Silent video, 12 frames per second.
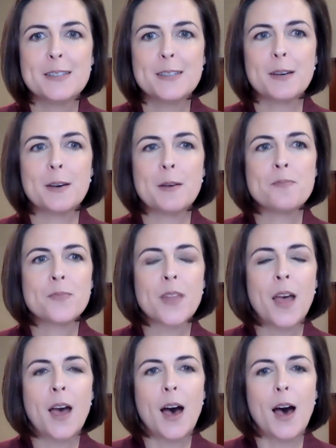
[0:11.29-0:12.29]
to
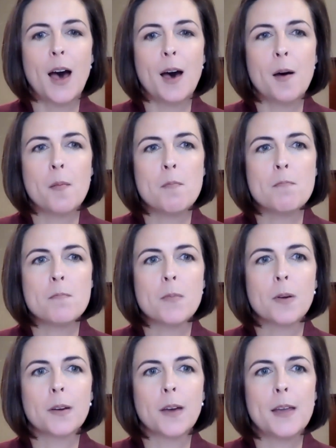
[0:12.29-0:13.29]

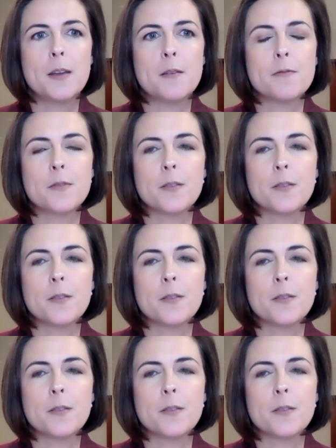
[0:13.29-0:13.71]
kind of